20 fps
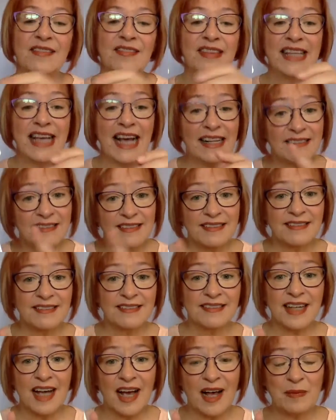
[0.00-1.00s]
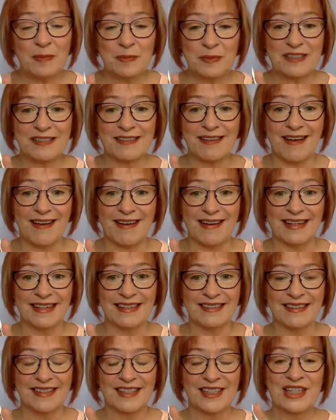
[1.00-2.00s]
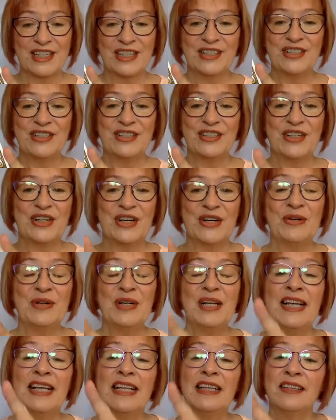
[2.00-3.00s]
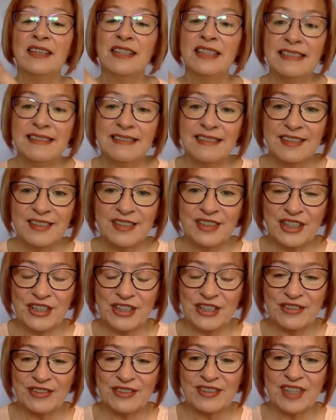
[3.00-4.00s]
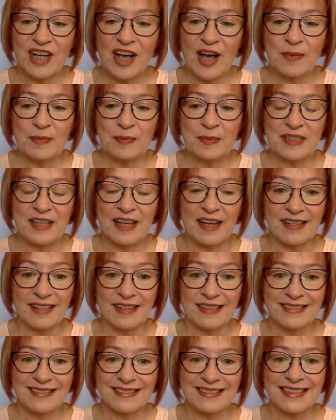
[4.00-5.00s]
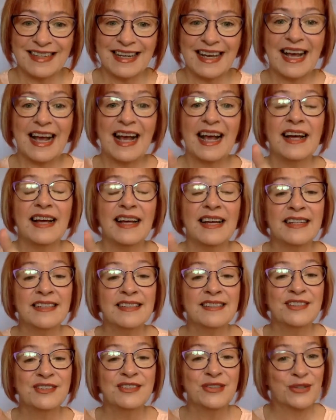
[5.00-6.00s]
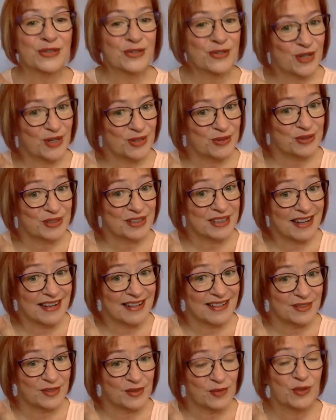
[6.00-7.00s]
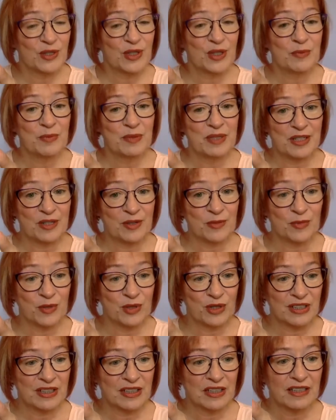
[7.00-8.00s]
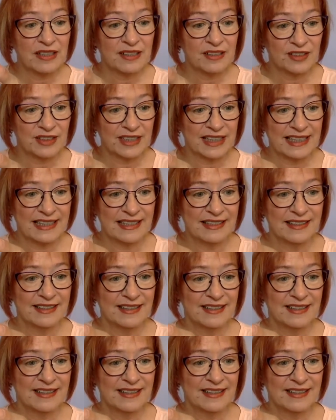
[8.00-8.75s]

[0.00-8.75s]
that's a stop sign. You know, listen to your stop signs and your go signs will appear more clearly.